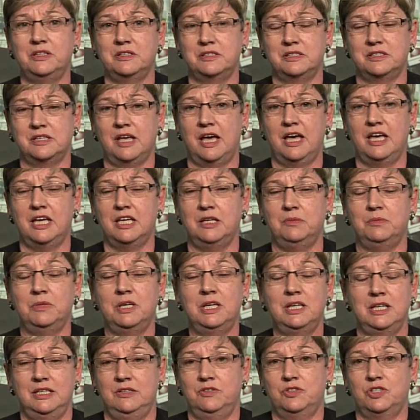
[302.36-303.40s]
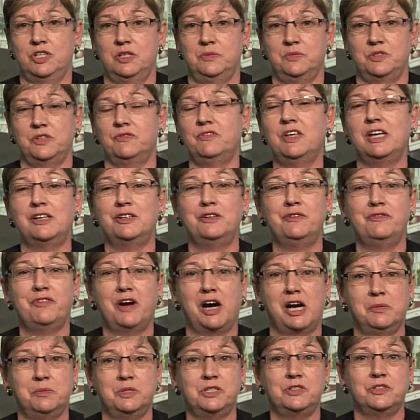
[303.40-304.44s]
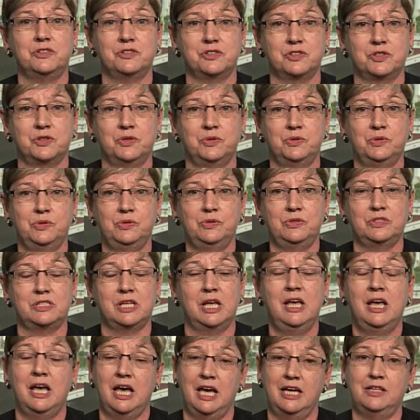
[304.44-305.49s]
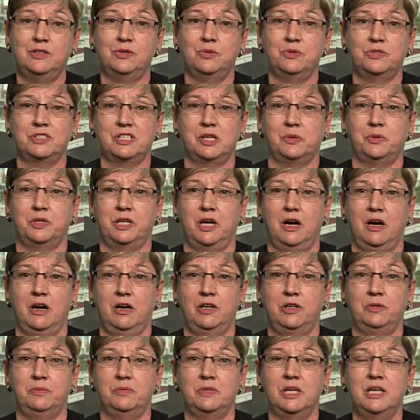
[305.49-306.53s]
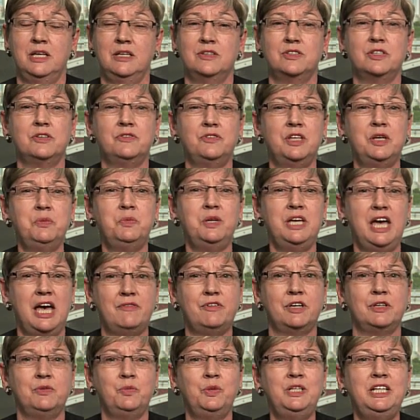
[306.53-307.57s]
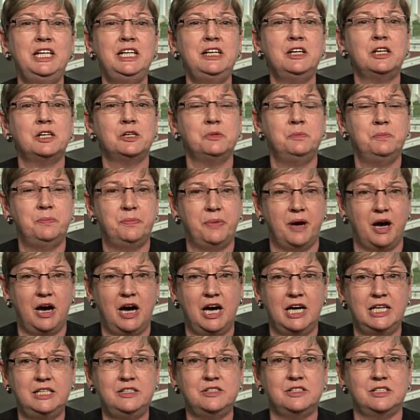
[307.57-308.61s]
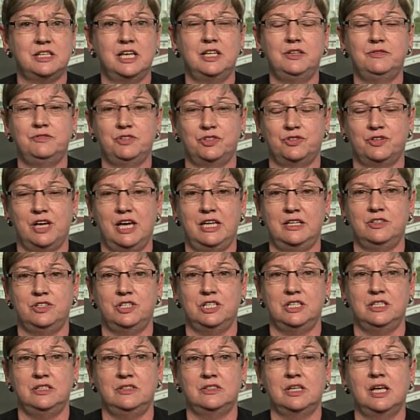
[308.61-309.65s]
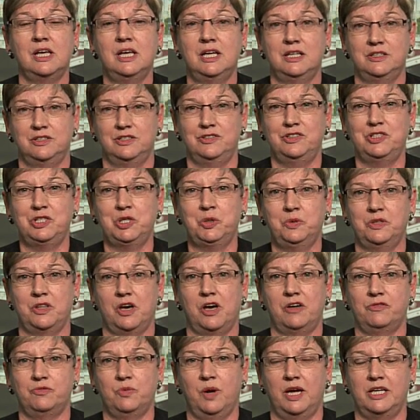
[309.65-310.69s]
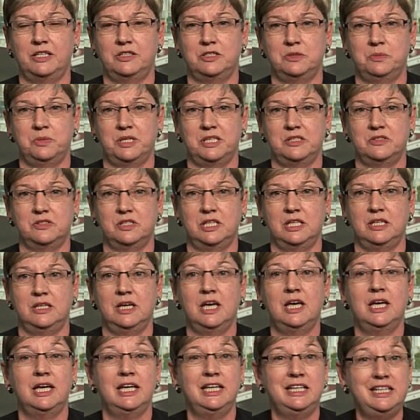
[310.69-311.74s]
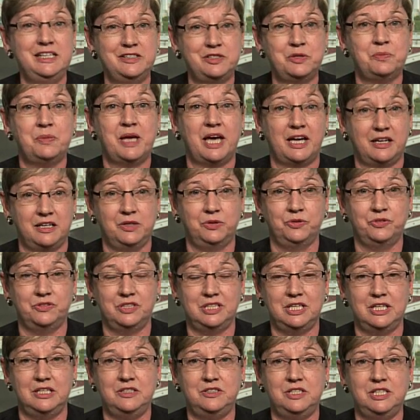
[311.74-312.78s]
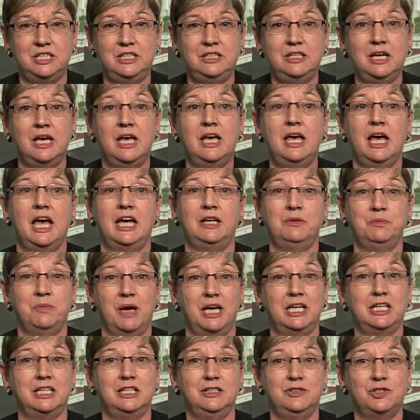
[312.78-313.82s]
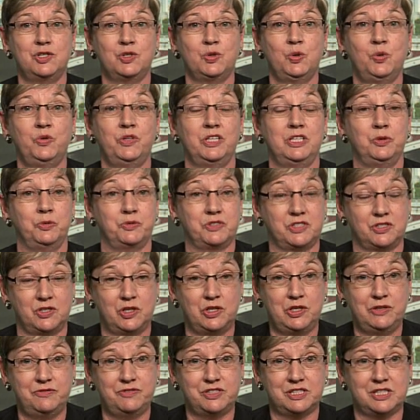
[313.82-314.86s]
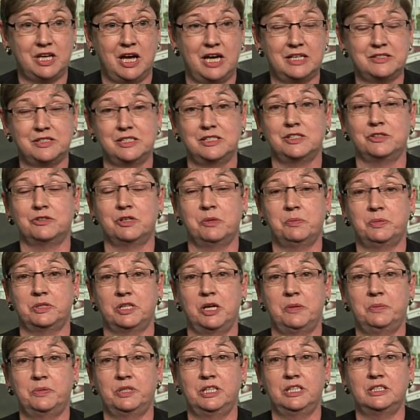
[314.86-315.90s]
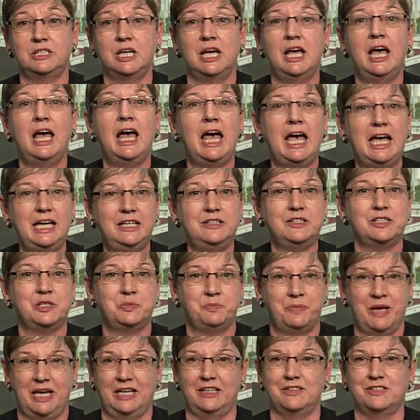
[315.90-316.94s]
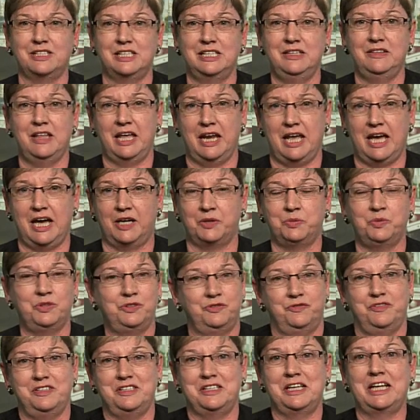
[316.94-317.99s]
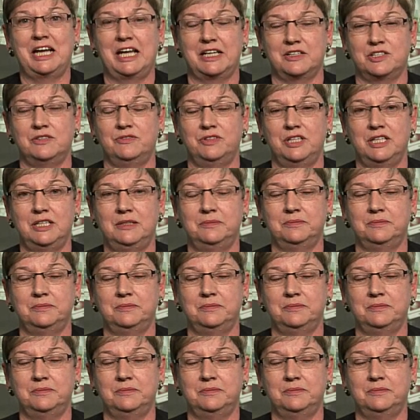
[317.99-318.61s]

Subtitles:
the same in terms of their environment at schools and also at home. So I think we need a combined set of strategies to deal with overweight and obesity. It is about healthy eating and making sure that your serve sizes are appropriate, and it's balancing that out with physical activity.